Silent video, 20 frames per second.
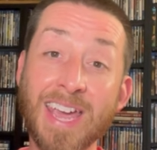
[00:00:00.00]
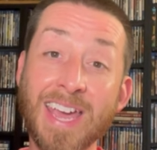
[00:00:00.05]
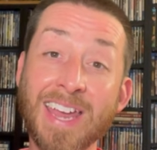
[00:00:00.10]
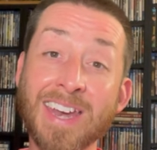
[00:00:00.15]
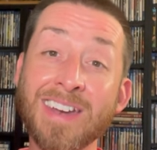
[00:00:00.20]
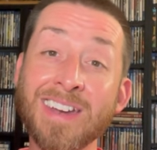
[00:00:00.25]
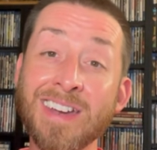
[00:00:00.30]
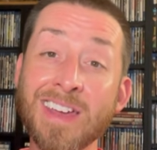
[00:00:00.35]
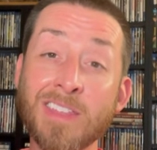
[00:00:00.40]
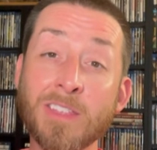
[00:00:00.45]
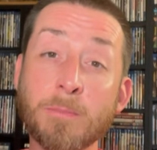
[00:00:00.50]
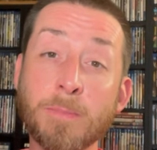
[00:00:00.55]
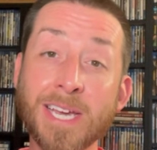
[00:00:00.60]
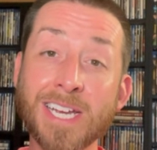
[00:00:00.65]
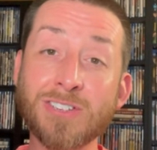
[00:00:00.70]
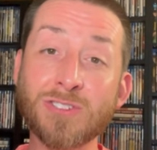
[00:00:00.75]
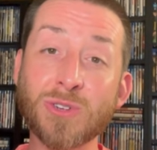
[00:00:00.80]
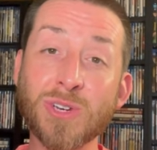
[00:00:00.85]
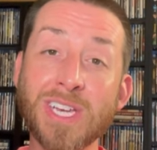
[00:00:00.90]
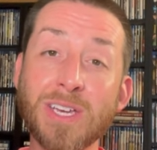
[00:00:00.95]
And another
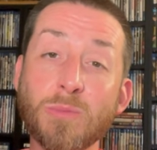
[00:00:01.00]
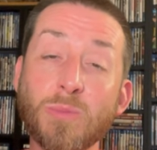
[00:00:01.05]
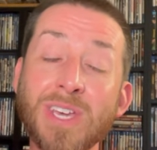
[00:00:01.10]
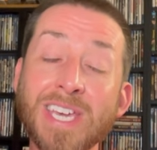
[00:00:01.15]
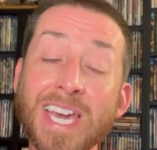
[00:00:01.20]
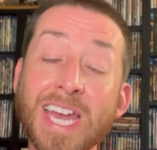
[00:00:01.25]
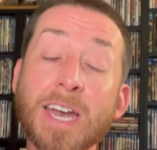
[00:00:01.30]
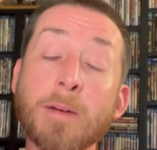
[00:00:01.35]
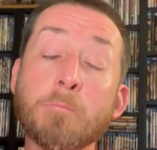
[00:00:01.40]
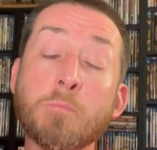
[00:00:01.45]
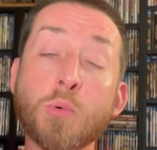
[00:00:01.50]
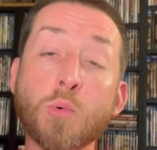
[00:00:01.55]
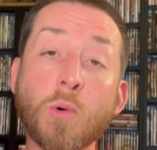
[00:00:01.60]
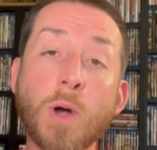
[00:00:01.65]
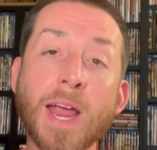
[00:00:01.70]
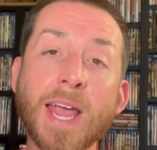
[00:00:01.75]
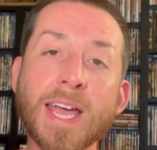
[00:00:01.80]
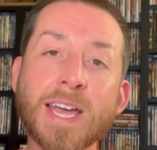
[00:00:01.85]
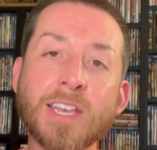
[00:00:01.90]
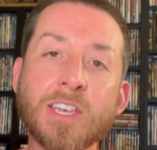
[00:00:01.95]
big treat, we get a
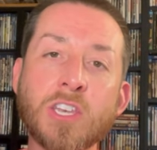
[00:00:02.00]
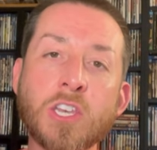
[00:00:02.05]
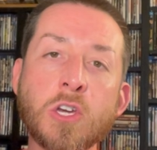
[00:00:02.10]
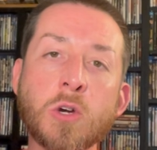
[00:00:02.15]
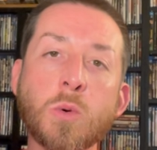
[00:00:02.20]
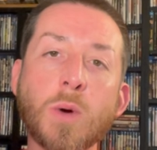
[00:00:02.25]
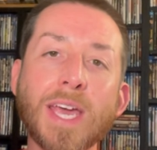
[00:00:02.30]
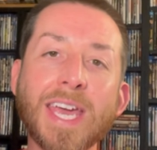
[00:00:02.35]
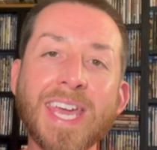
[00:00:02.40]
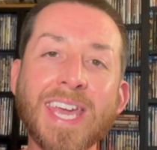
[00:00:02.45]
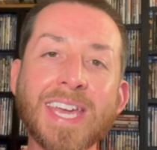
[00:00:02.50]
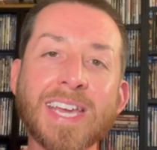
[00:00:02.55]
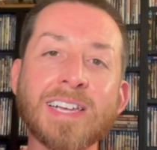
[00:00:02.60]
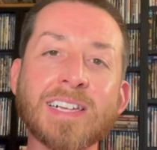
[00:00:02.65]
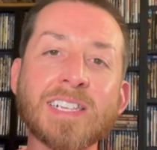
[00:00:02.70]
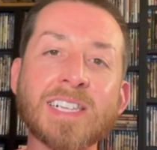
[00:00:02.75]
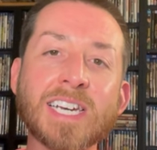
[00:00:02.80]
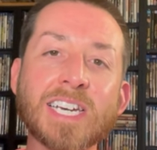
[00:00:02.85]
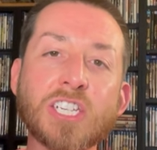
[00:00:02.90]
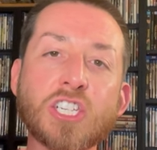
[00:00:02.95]
brand new
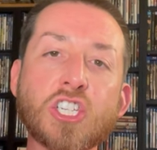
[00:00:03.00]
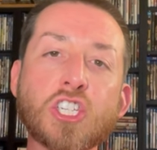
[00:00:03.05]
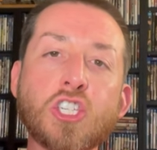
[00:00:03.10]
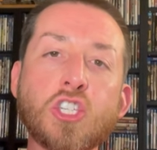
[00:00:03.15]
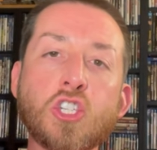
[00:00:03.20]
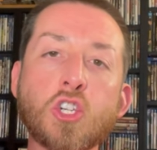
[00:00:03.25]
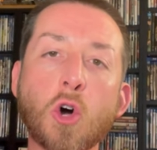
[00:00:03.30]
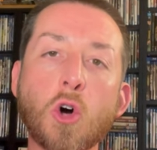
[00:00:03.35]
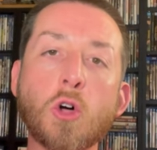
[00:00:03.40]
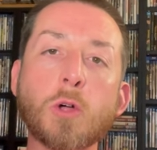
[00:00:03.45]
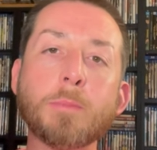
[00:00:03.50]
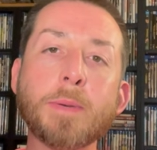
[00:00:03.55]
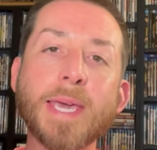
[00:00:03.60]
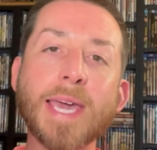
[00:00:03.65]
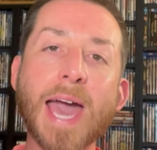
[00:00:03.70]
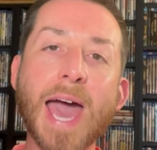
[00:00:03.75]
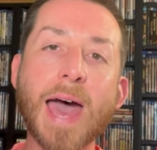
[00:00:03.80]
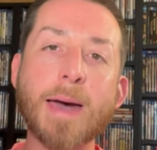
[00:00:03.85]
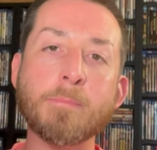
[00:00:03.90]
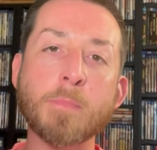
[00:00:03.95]
English
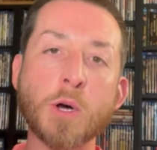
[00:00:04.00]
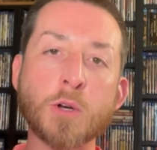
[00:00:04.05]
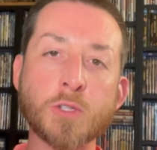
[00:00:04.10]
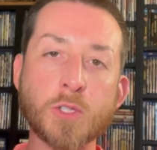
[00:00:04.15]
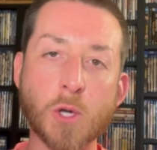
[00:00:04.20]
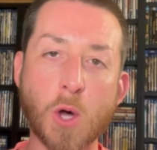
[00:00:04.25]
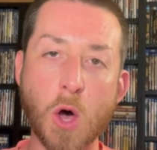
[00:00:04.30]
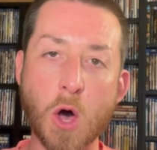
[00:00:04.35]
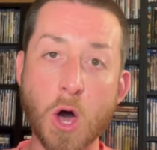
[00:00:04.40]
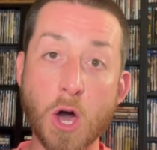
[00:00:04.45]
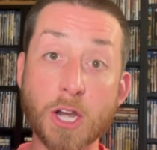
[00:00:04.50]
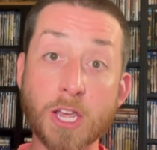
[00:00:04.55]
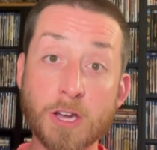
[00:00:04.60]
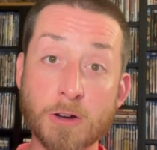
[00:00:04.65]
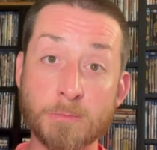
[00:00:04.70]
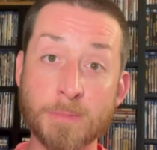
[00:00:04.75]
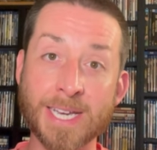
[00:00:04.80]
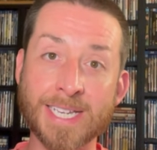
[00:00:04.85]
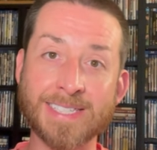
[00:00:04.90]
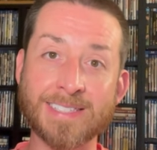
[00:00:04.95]
Dolby Atmos
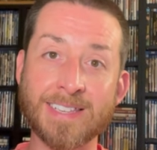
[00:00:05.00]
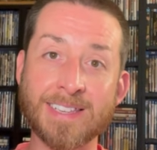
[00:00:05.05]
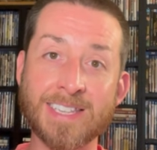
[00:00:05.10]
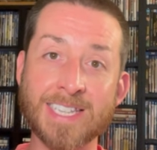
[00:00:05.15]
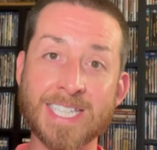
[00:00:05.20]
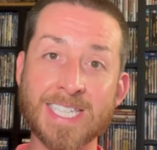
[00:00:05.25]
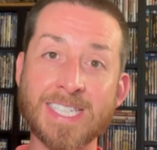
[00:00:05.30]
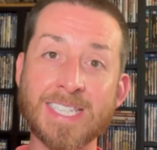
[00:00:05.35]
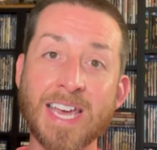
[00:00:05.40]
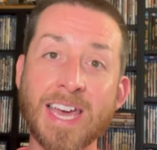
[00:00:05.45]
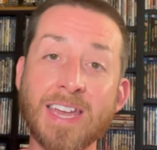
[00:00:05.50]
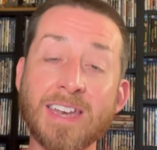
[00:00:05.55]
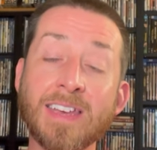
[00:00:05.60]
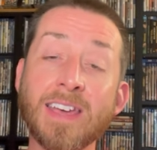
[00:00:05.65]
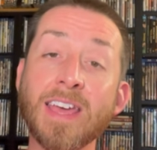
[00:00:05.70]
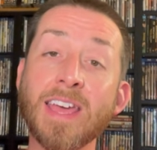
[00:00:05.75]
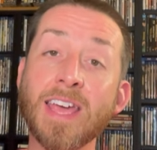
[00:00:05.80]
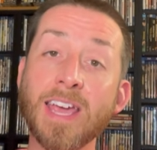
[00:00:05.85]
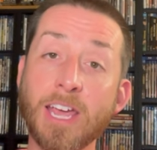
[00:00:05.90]
audio mix in this set.